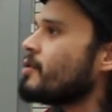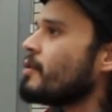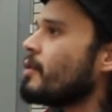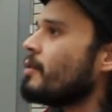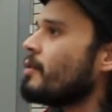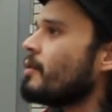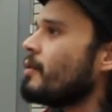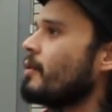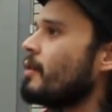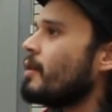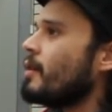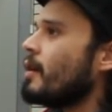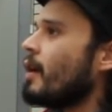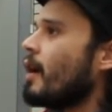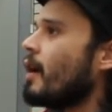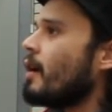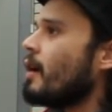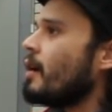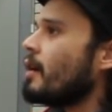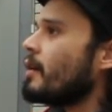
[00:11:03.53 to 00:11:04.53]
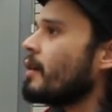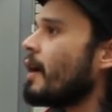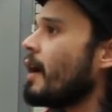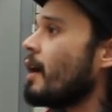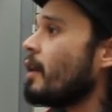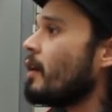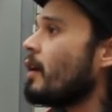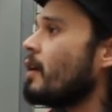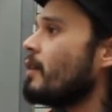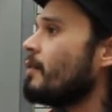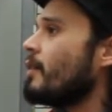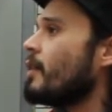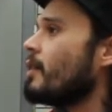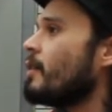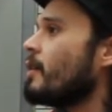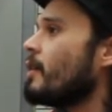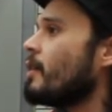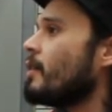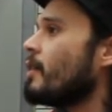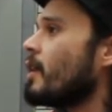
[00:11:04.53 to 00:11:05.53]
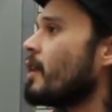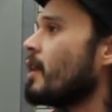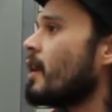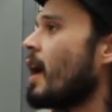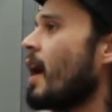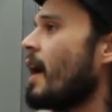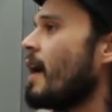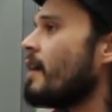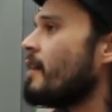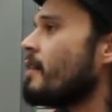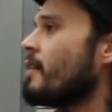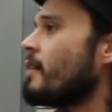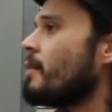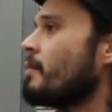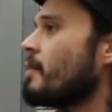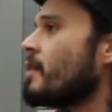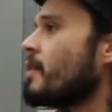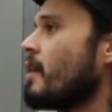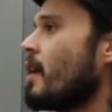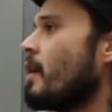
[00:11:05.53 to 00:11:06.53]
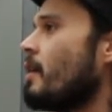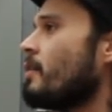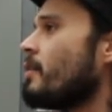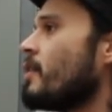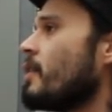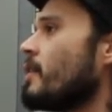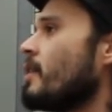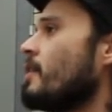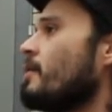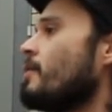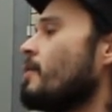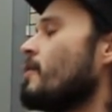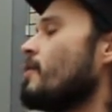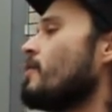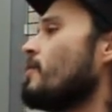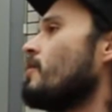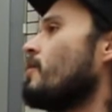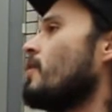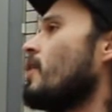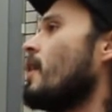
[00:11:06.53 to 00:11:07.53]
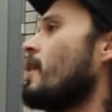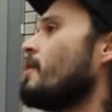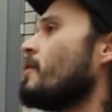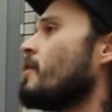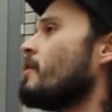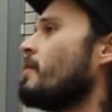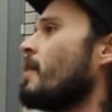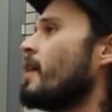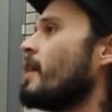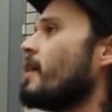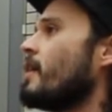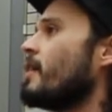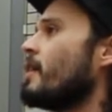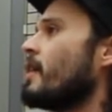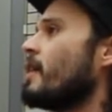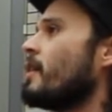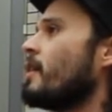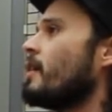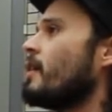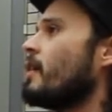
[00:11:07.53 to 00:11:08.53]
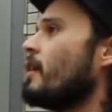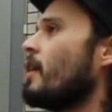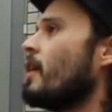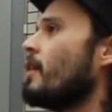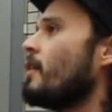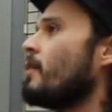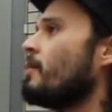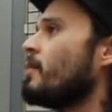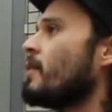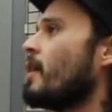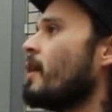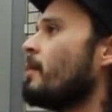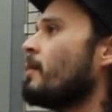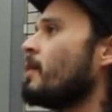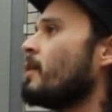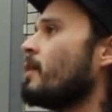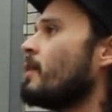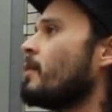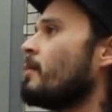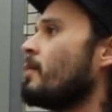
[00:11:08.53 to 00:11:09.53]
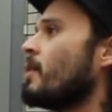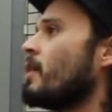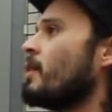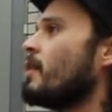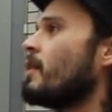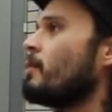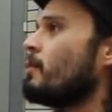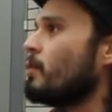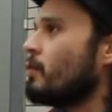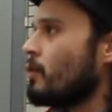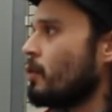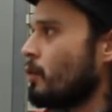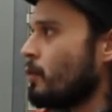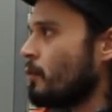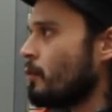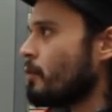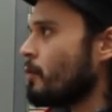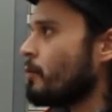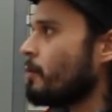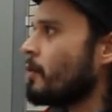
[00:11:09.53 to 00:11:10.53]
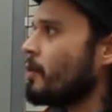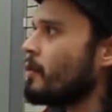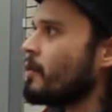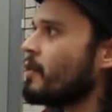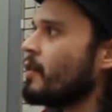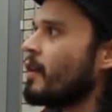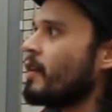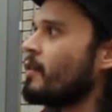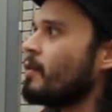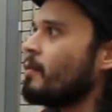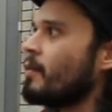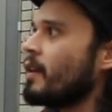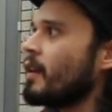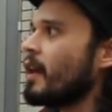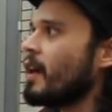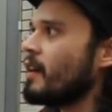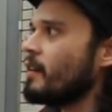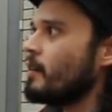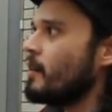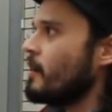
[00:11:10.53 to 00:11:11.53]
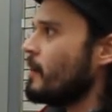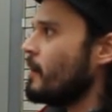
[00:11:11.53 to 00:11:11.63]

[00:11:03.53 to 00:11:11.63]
So a lot of it, the lines themselves, like the physical lines I'm making, a lot of them tend to be the looser ones tend to be like